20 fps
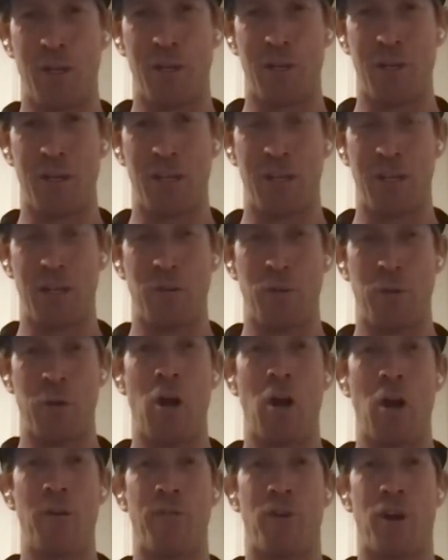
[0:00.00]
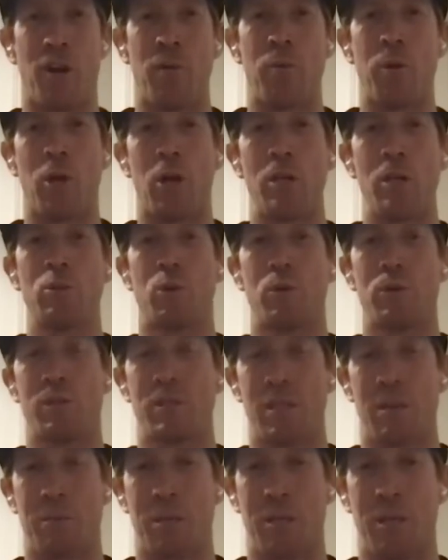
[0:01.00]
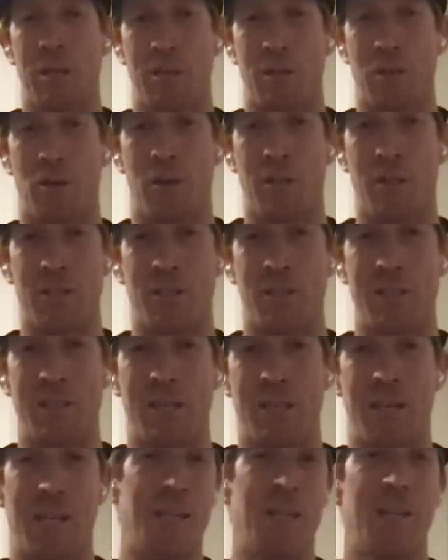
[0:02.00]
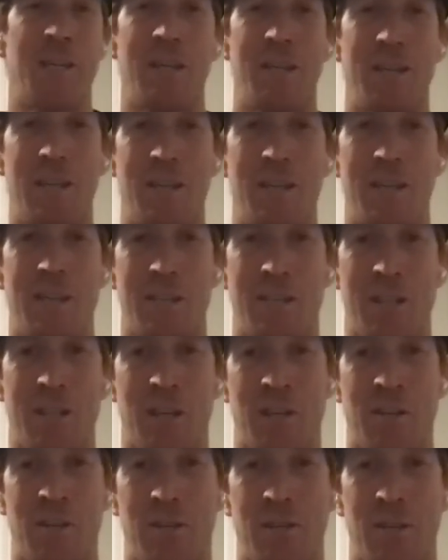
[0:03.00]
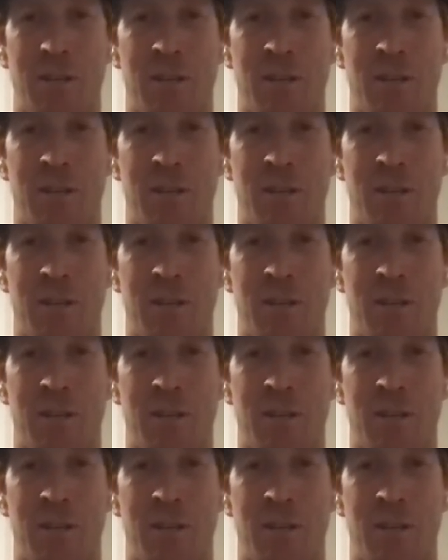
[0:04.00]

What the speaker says: And when I talk to some of the young guys and I say, you know,